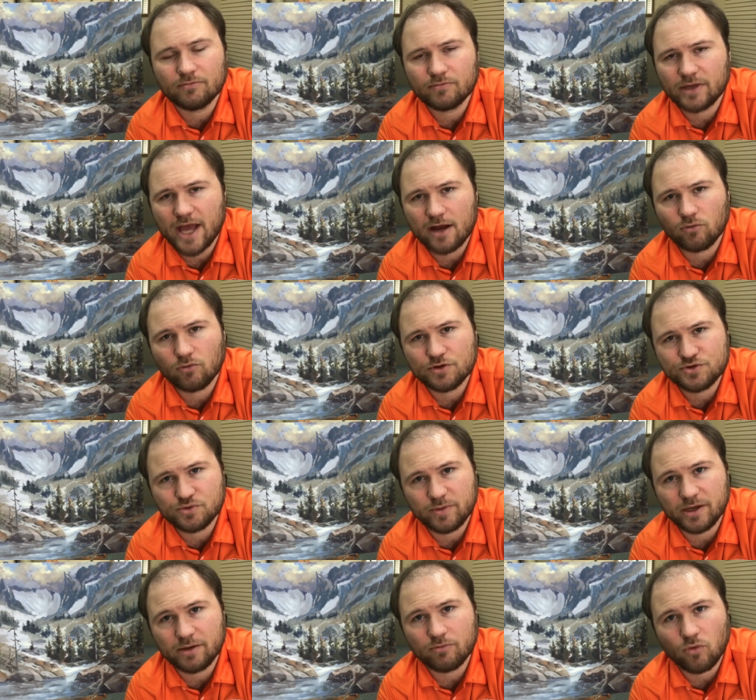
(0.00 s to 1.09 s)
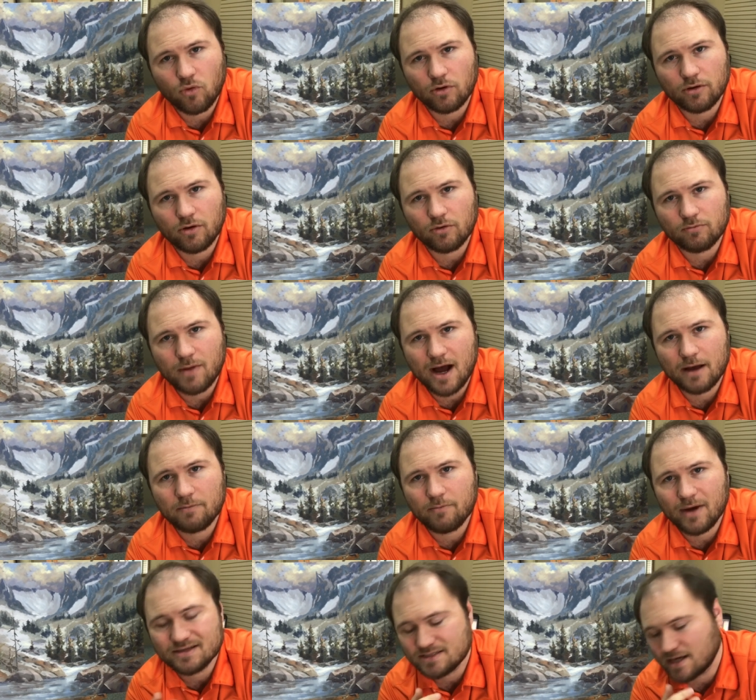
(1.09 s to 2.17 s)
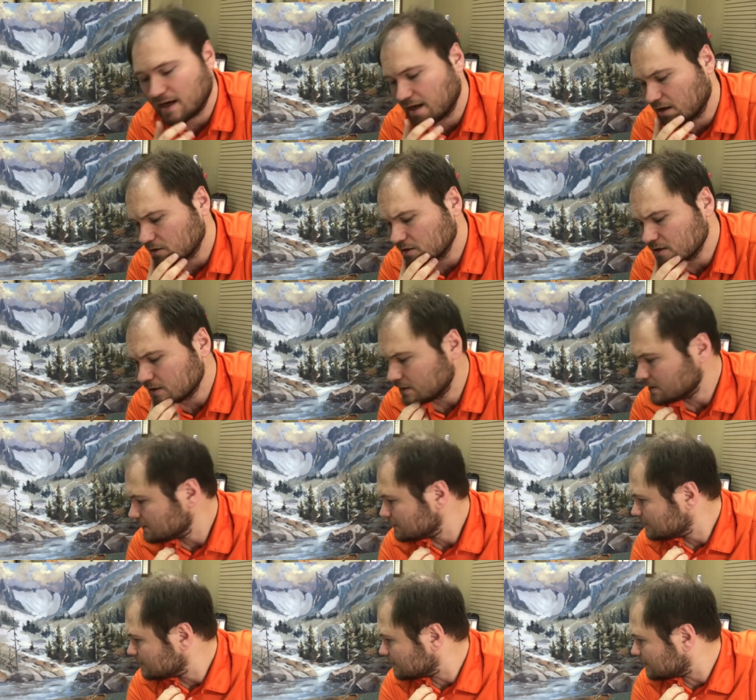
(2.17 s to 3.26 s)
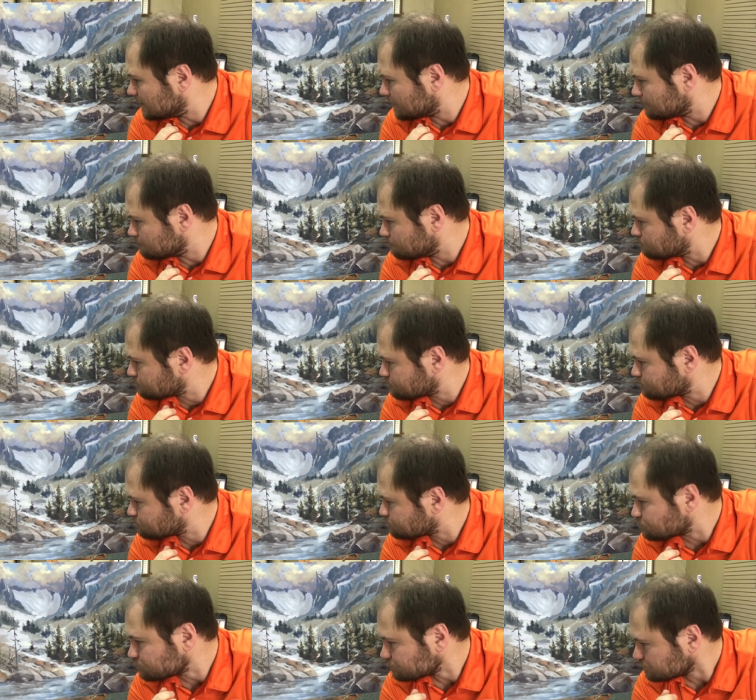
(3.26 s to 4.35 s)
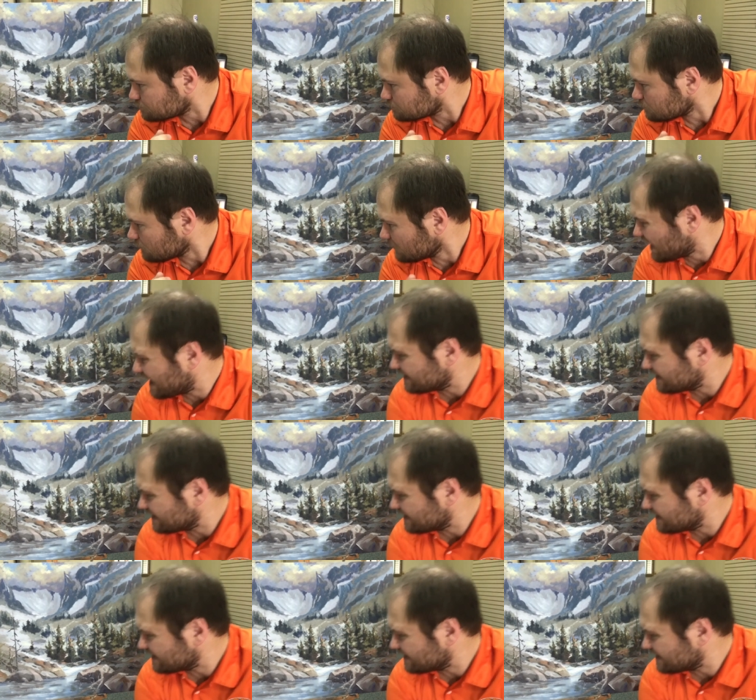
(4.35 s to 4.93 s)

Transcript: cad orange would be more on my style. I